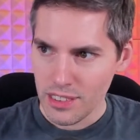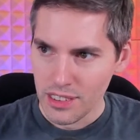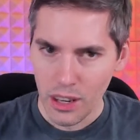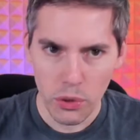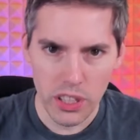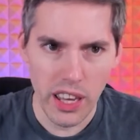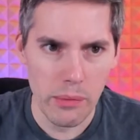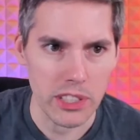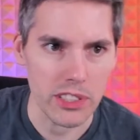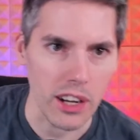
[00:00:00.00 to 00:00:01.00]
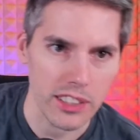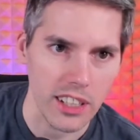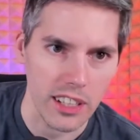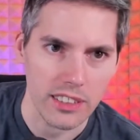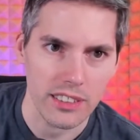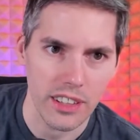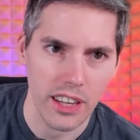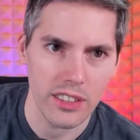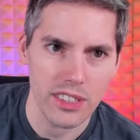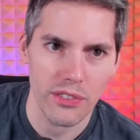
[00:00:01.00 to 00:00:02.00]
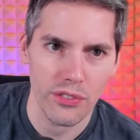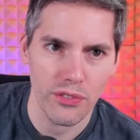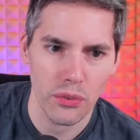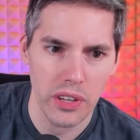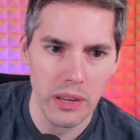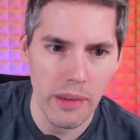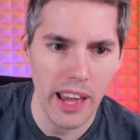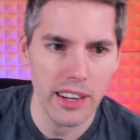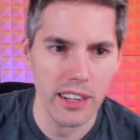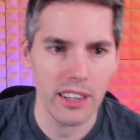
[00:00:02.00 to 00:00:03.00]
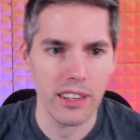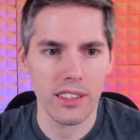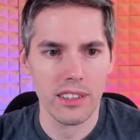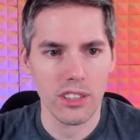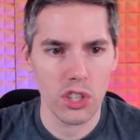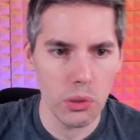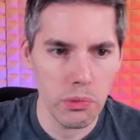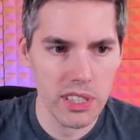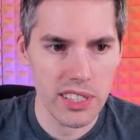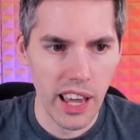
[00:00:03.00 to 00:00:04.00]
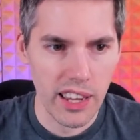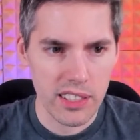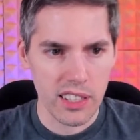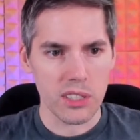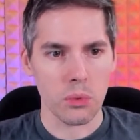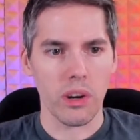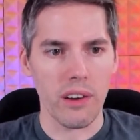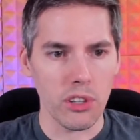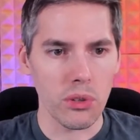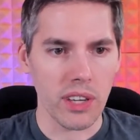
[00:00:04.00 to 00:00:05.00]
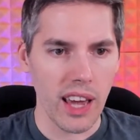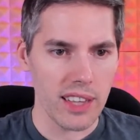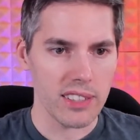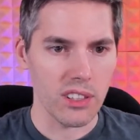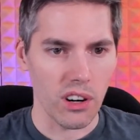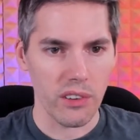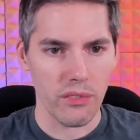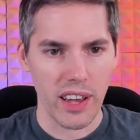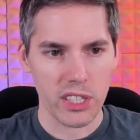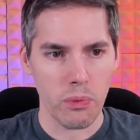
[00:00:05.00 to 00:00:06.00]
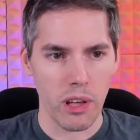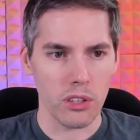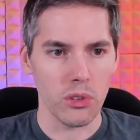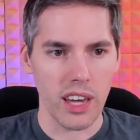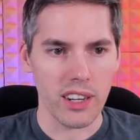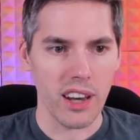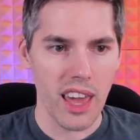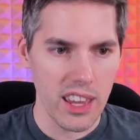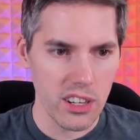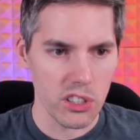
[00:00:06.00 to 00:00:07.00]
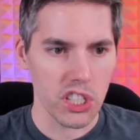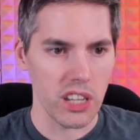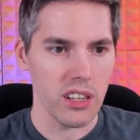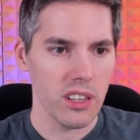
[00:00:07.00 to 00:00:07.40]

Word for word: I really am a doctor. Okay, it's a three mana human scientist. Whenever you cast an artifact spell, you get an energy.